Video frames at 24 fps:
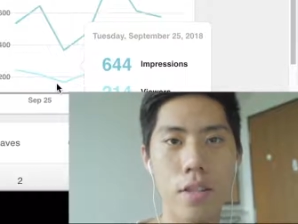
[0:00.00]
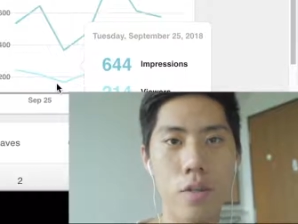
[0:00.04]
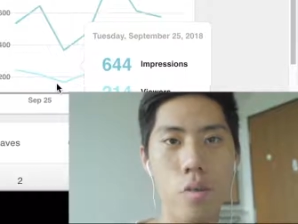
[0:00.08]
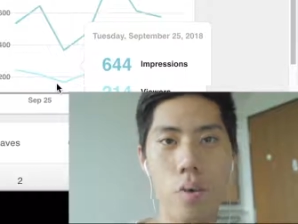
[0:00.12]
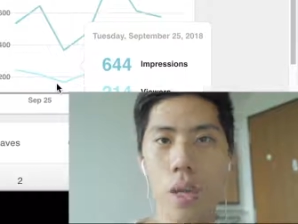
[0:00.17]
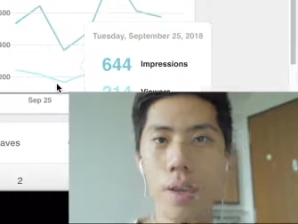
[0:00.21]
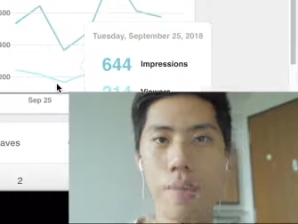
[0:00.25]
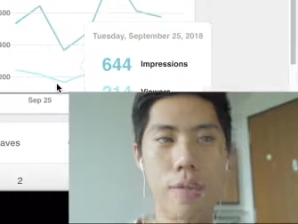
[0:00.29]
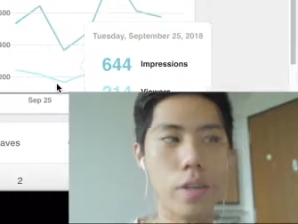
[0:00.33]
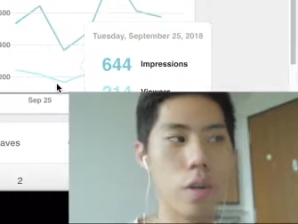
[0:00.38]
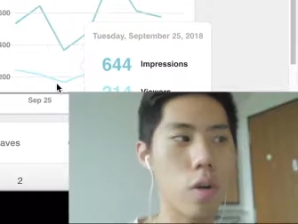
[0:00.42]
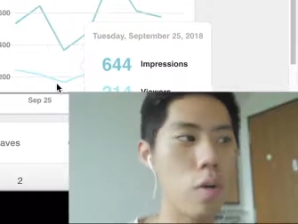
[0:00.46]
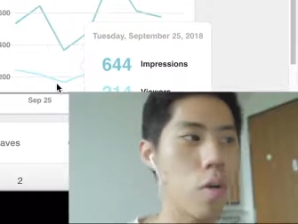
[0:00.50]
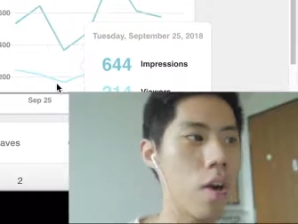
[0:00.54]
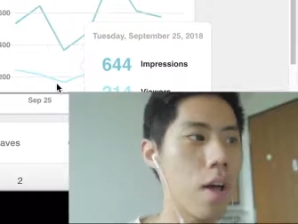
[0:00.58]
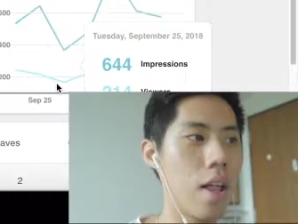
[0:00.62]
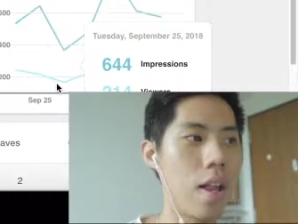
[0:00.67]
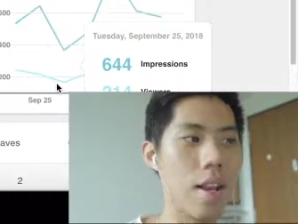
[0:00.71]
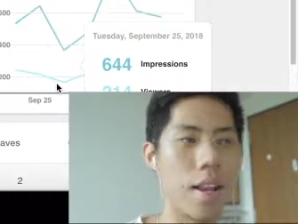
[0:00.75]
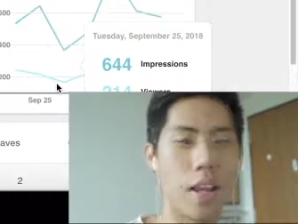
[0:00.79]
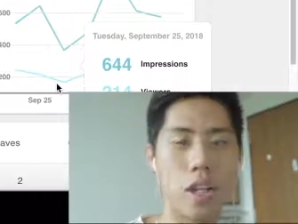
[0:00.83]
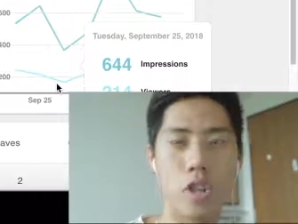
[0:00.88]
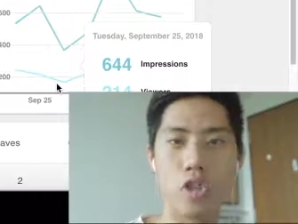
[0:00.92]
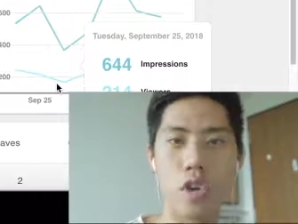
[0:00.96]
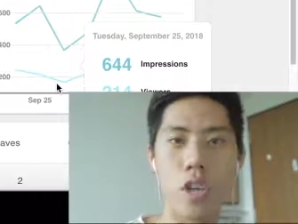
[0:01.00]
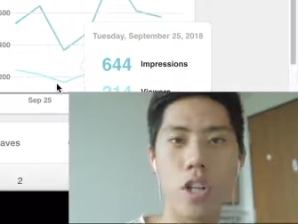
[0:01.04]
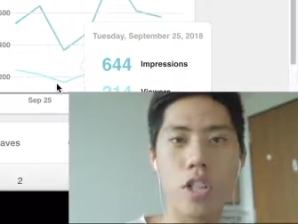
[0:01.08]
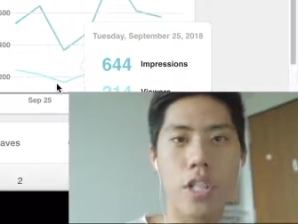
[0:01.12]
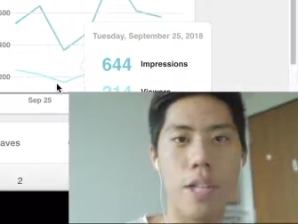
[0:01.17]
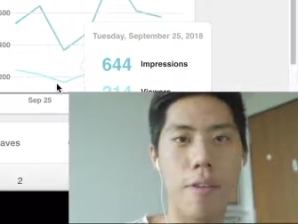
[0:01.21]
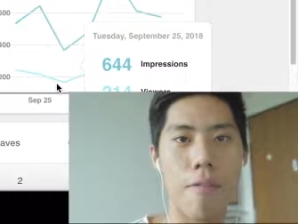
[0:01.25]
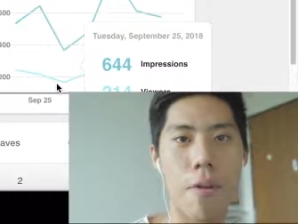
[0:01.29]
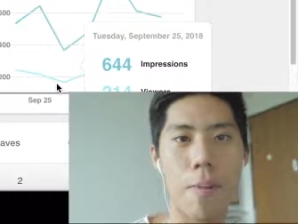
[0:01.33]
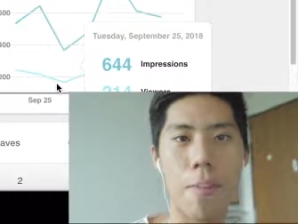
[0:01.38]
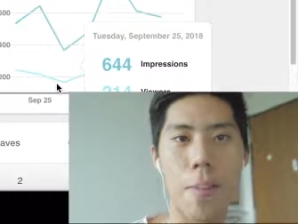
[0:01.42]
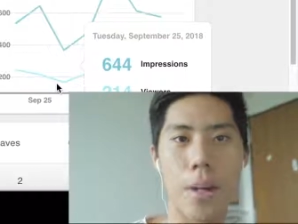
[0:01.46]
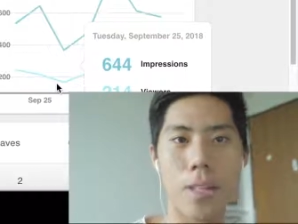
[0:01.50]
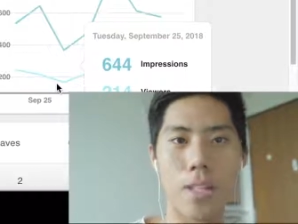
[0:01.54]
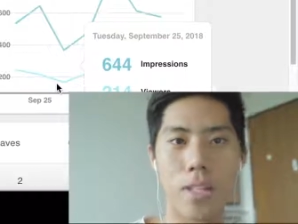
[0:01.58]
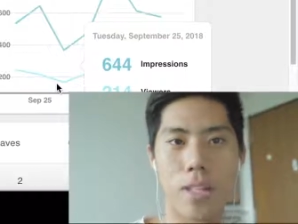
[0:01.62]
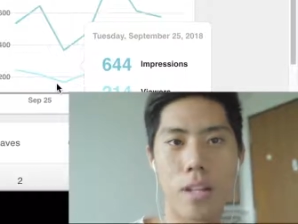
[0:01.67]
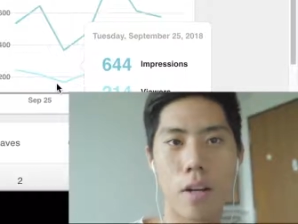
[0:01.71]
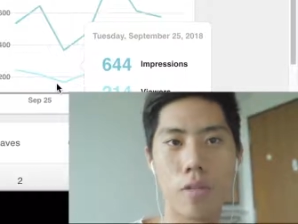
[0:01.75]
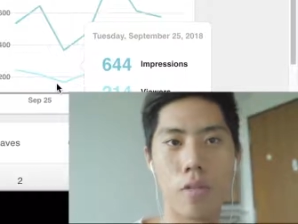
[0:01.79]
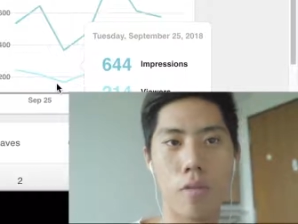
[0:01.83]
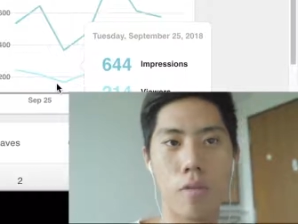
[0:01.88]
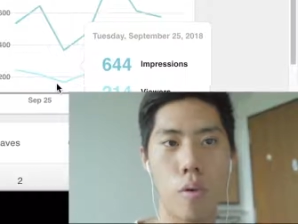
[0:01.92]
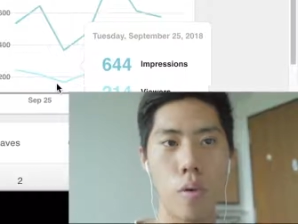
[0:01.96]
So even though like 3 to 7 months
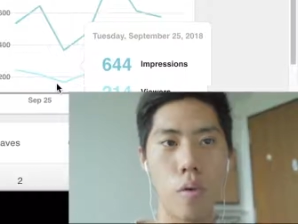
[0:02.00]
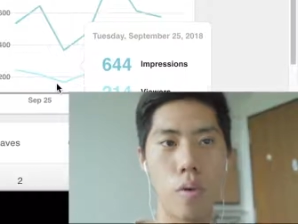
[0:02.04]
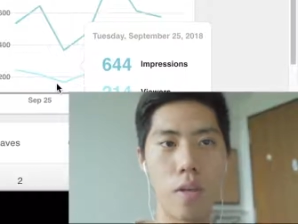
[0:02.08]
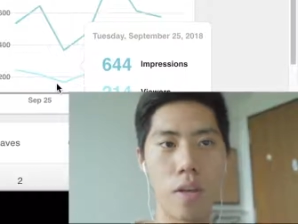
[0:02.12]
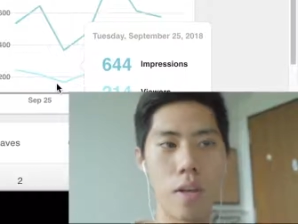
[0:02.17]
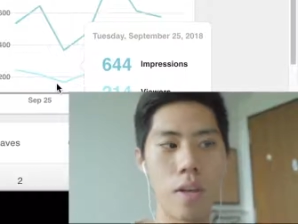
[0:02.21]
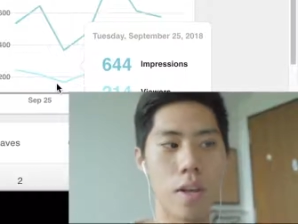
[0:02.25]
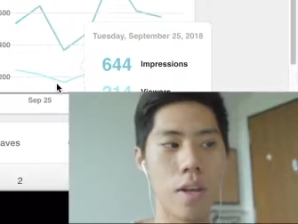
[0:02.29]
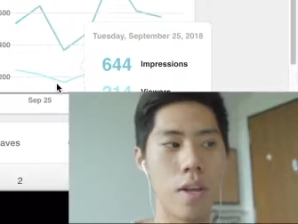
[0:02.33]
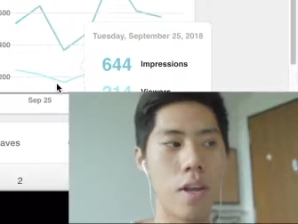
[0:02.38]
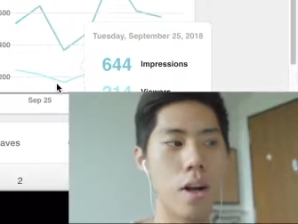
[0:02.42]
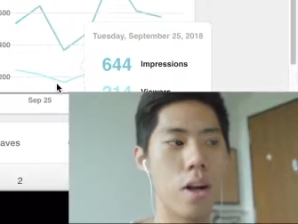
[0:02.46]
down the road,